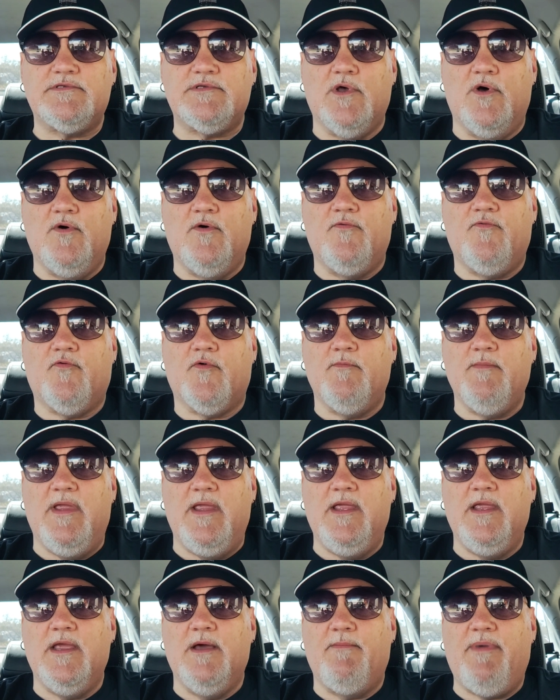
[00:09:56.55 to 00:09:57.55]
So for
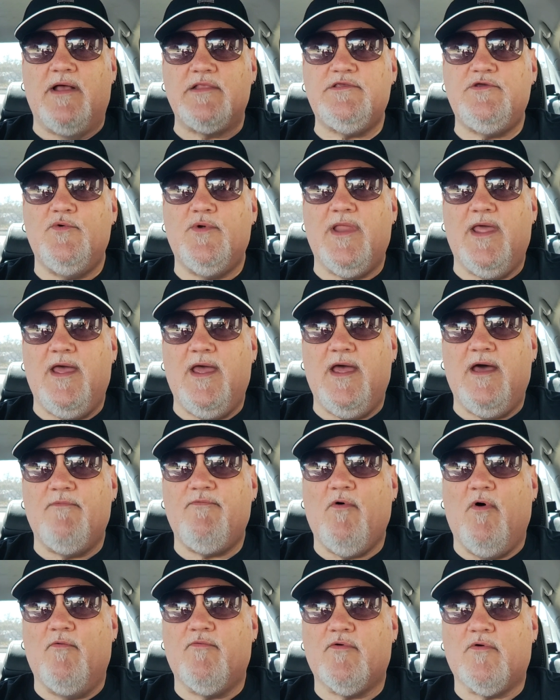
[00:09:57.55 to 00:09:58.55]
me, about
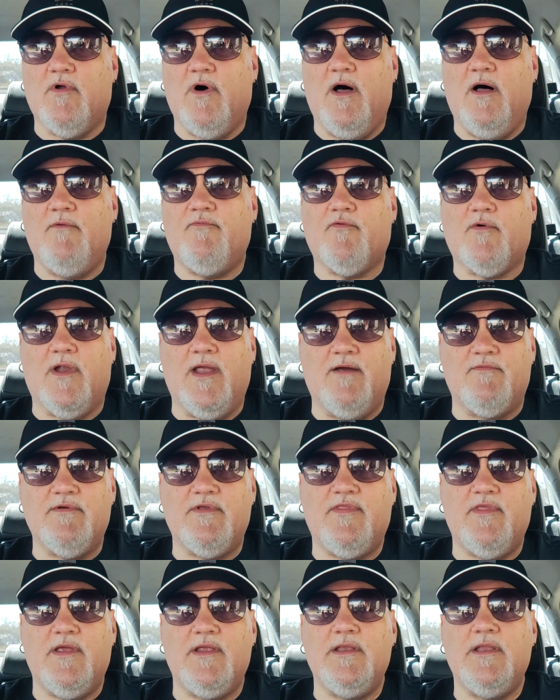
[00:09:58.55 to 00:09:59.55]
2.5 overall for
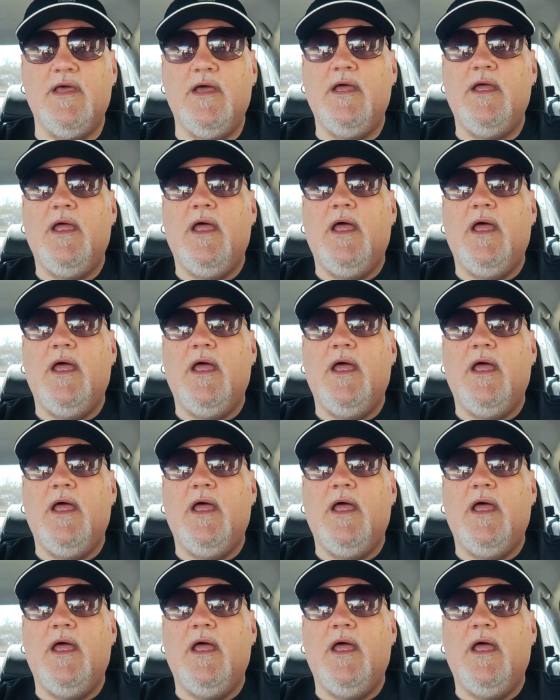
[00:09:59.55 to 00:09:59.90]
everything.